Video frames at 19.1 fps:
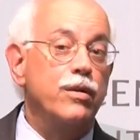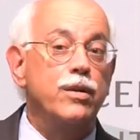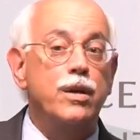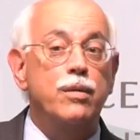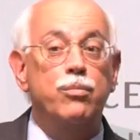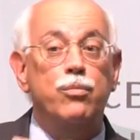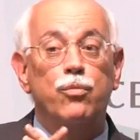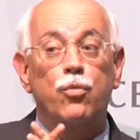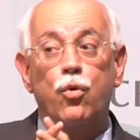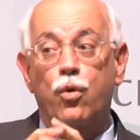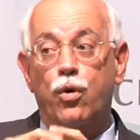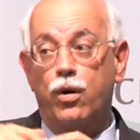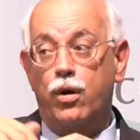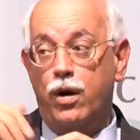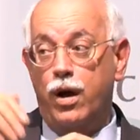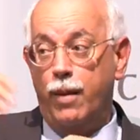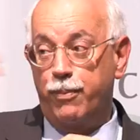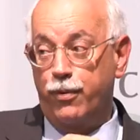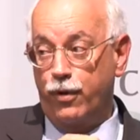The
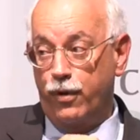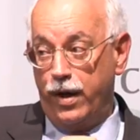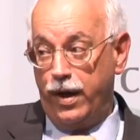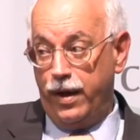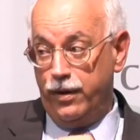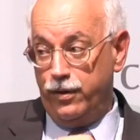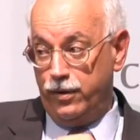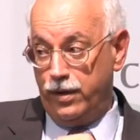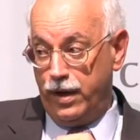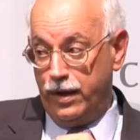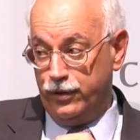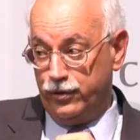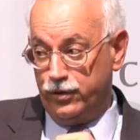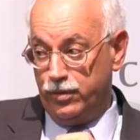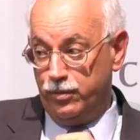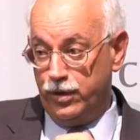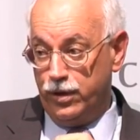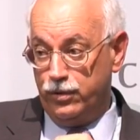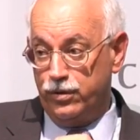more upper end
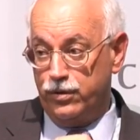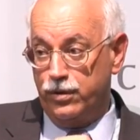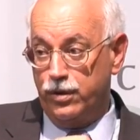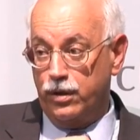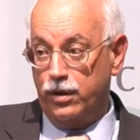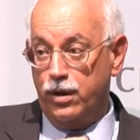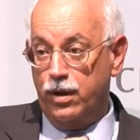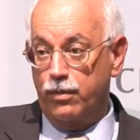estimates that